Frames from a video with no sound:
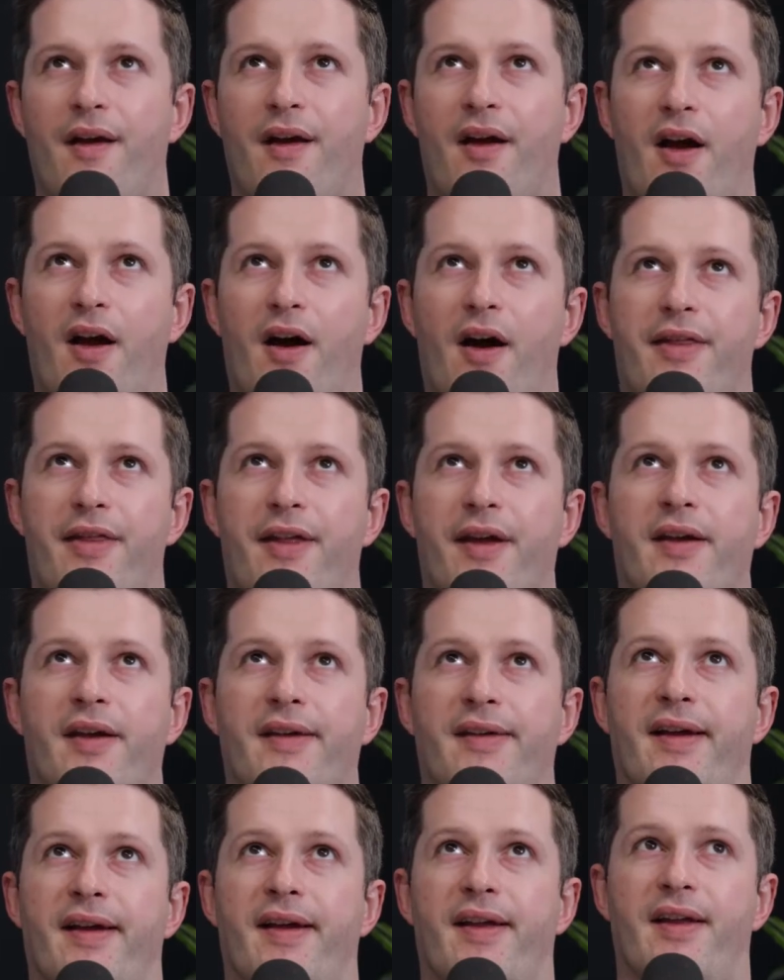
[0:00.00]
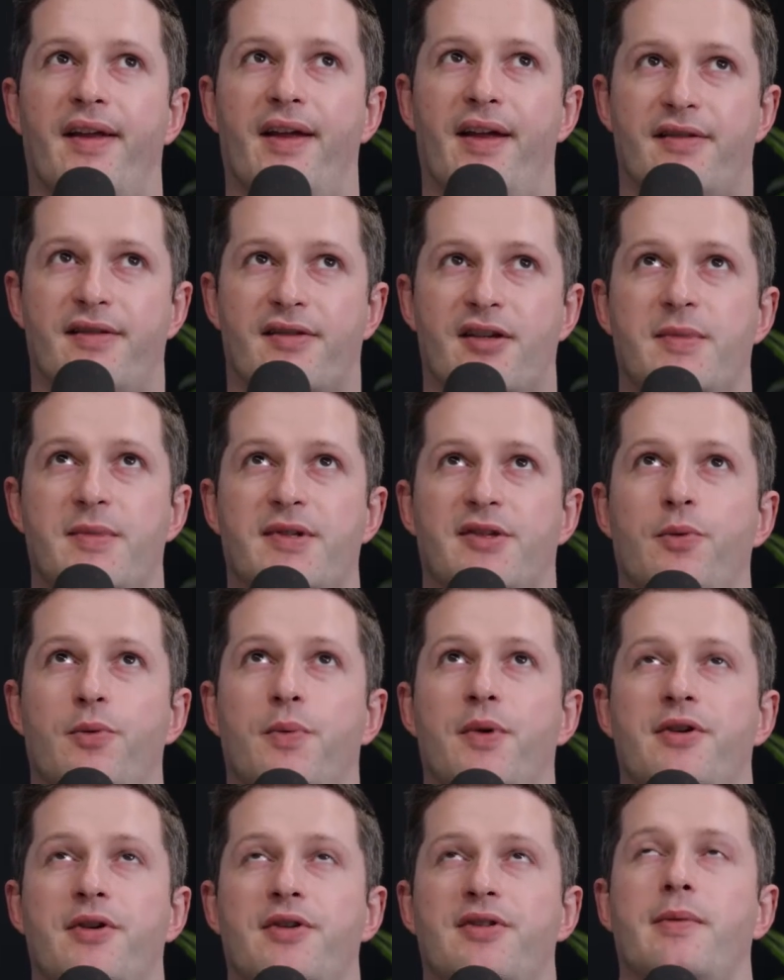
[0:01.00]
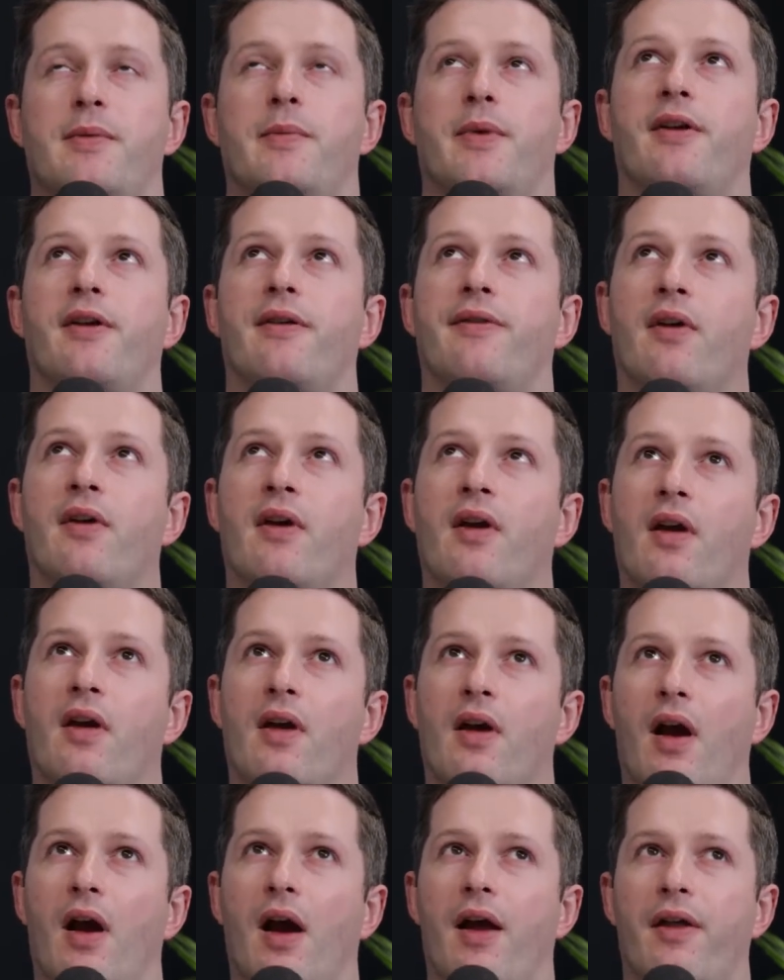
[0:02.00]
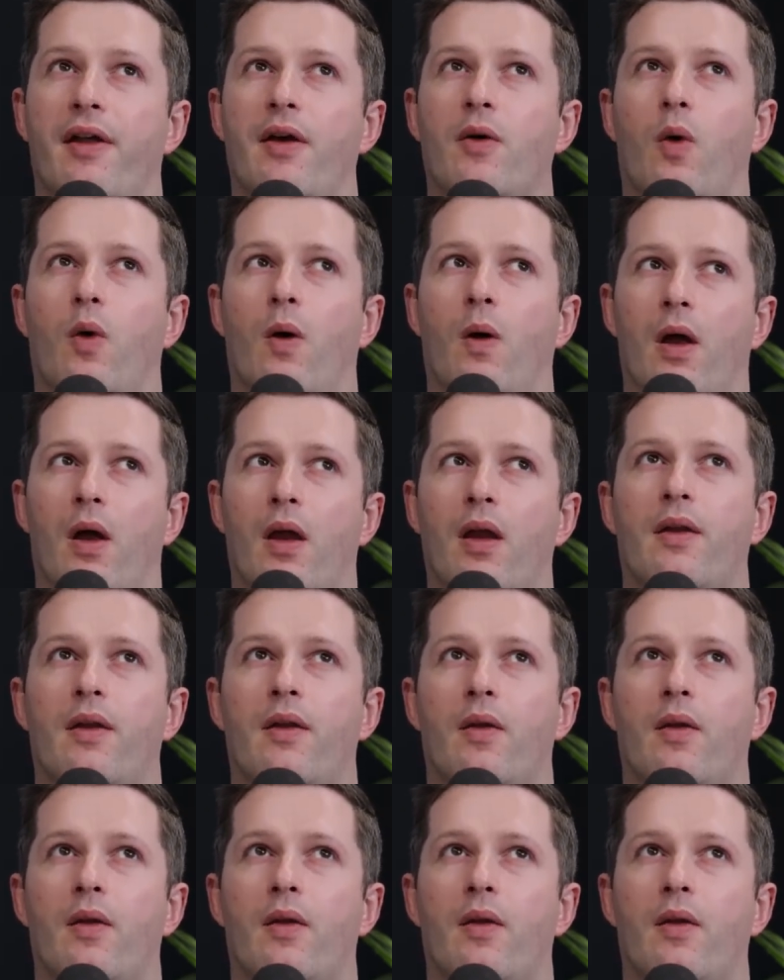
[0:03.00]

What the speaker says: I think it's going to be super interesting because I think what